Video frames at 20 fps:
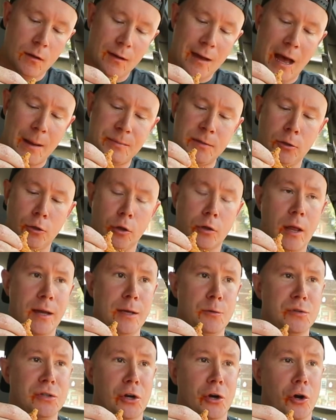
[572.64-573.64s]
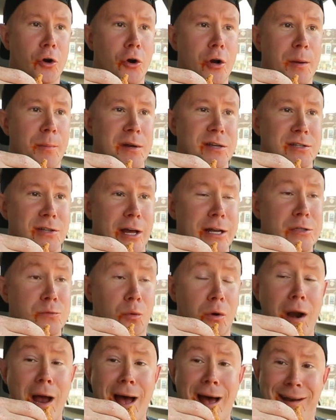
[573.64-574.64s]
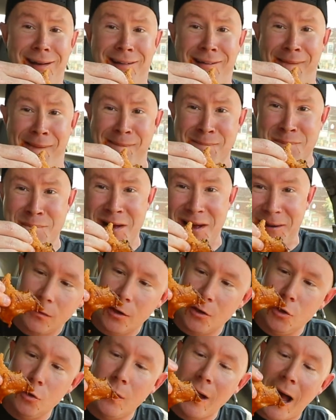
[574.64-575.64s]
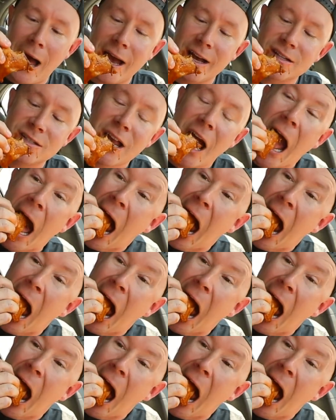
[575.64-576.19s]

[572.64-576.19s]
cop didn't look like he was in a hurry, but his lights were on. You guys,